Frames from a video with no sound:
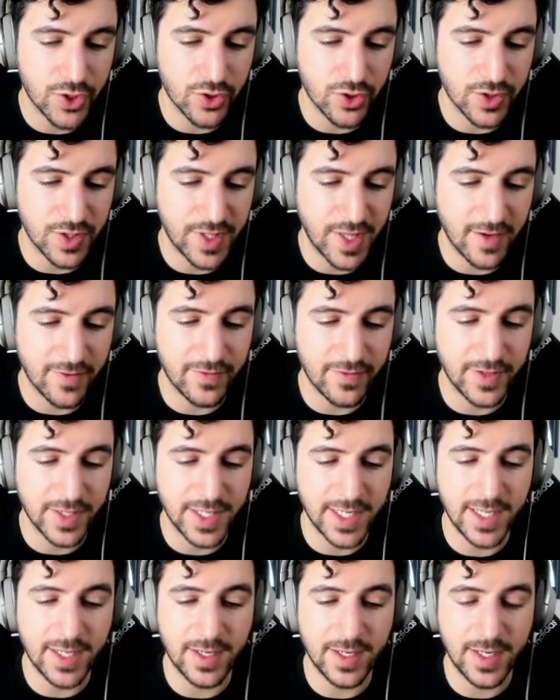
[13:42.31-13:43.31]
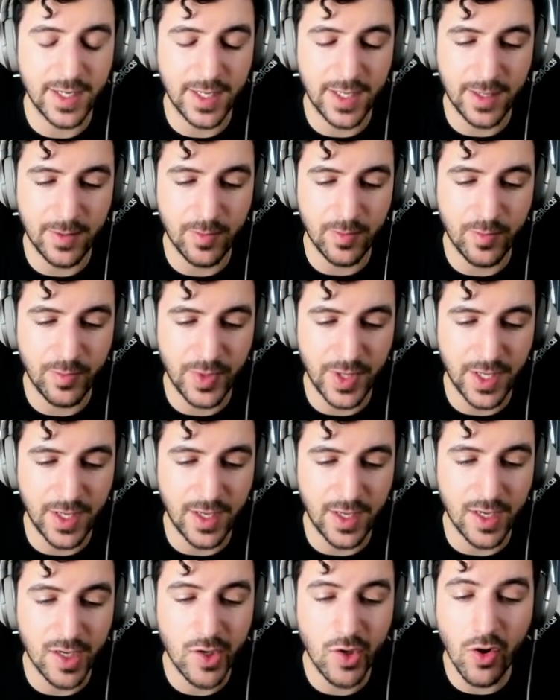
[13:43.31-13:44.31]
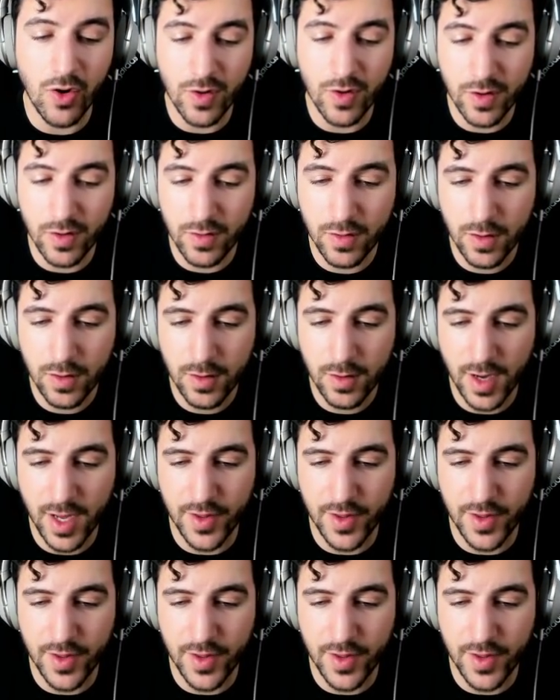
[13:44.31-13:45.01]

should definitely be Conqueror.